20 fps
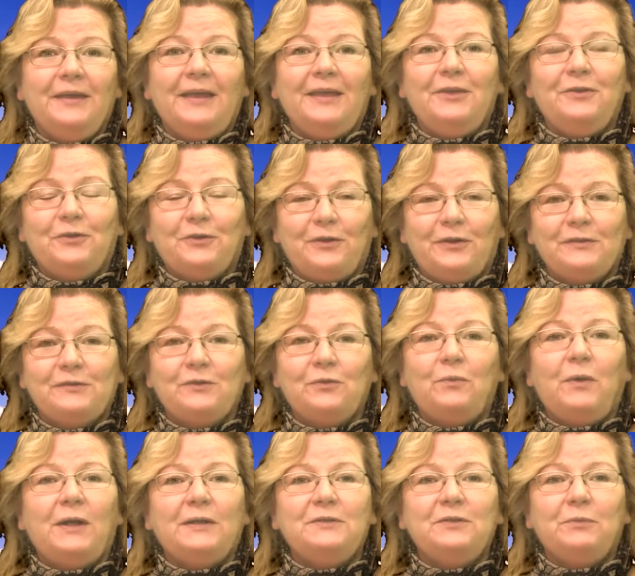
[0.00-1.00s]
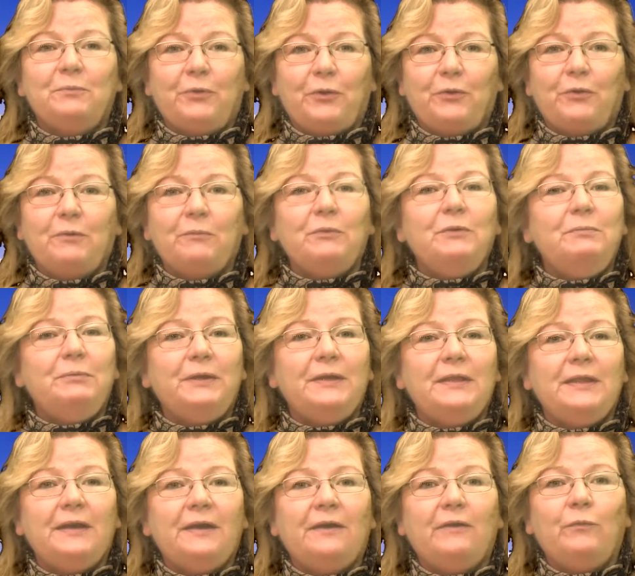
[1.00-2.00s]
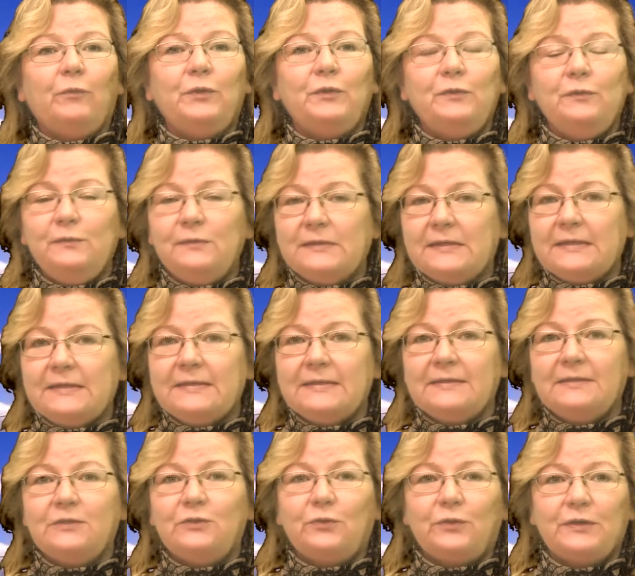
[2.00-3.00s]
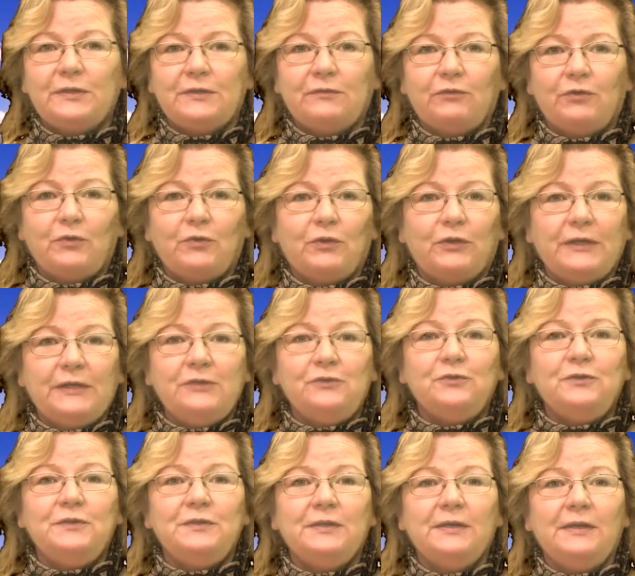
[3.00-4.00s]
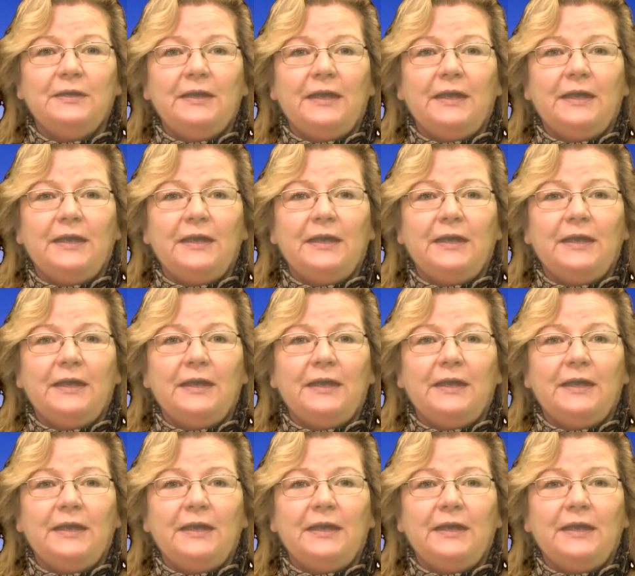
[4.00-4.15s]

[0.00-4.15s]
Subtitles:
You can also watch the program replay there with news links and stories of local interest,